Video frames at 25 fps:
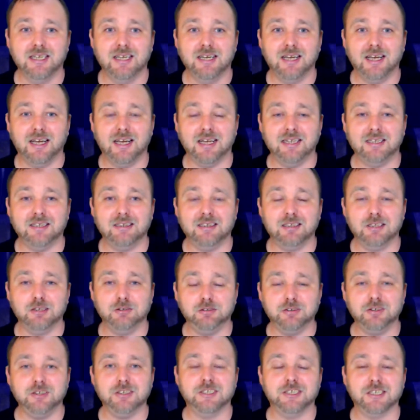and the
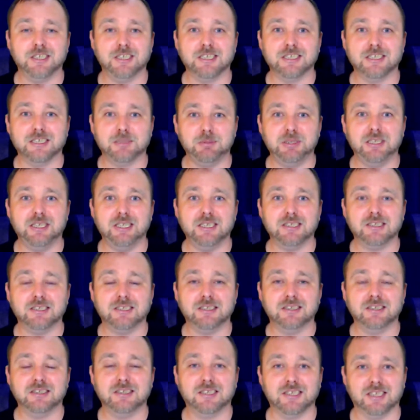first thing is, let's
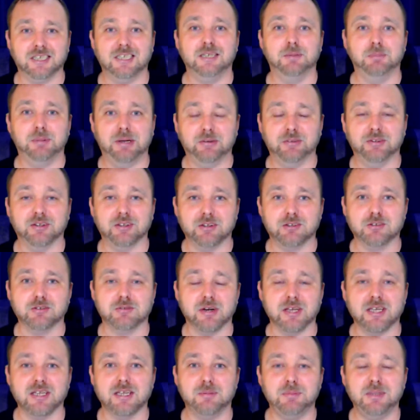think about this,
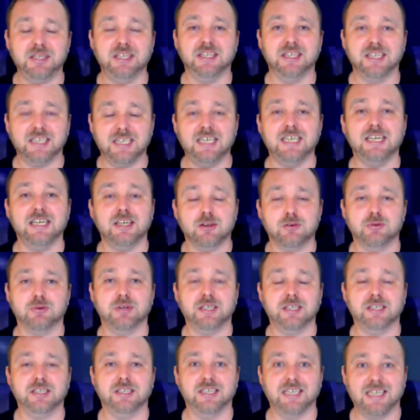right? The key
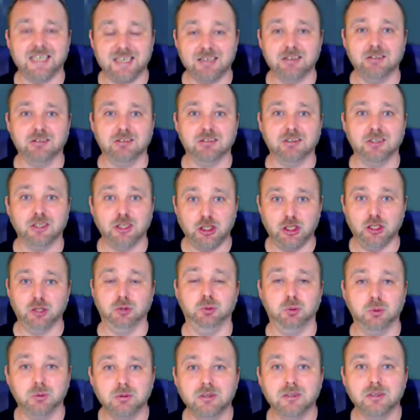ingredient is you.
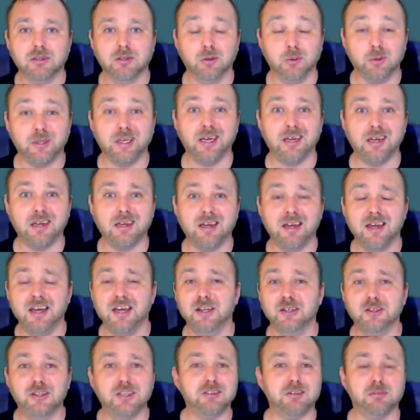Okay,
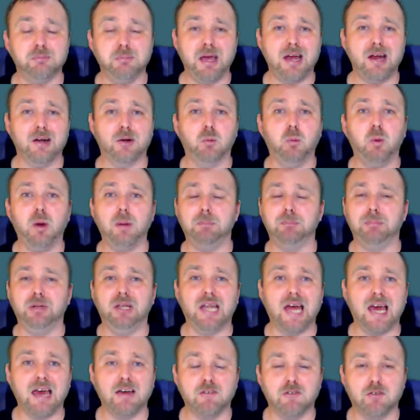it doesn't matter what
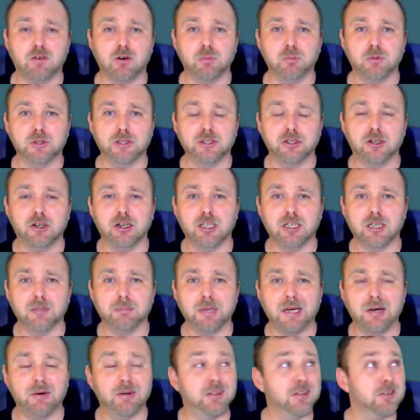platform we're talking
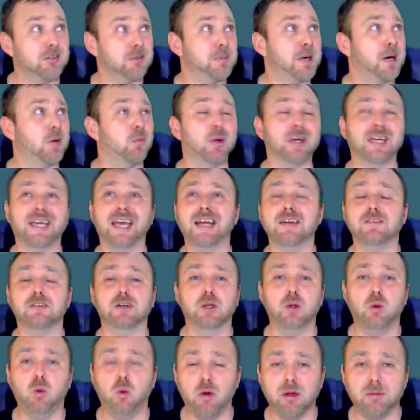about, it doesn't matter what kind of
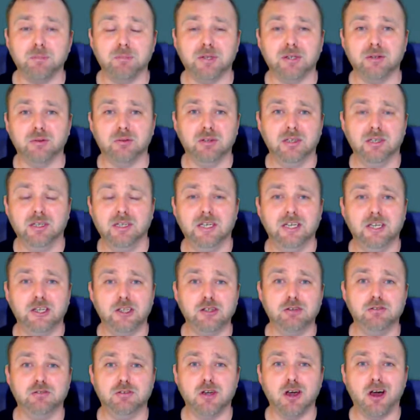equipment
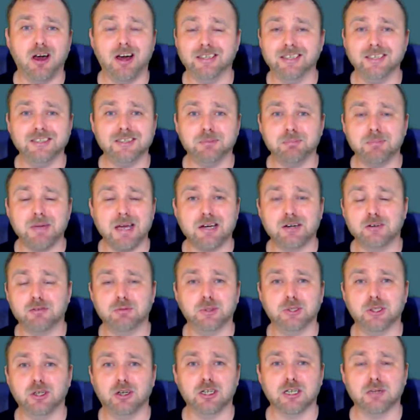you've got, it doesn't matter if we're
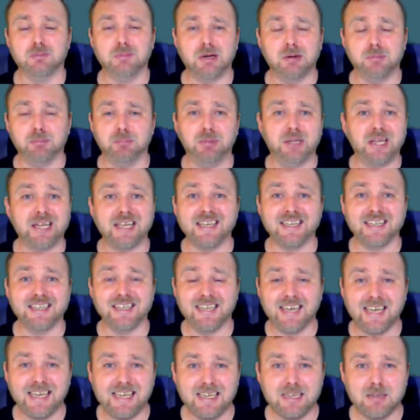talking about playing
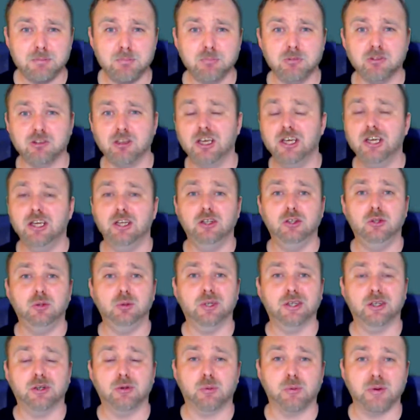games, doing
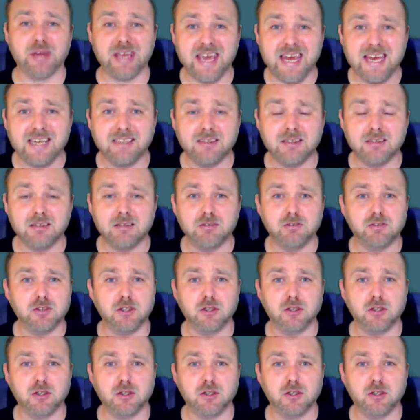creative,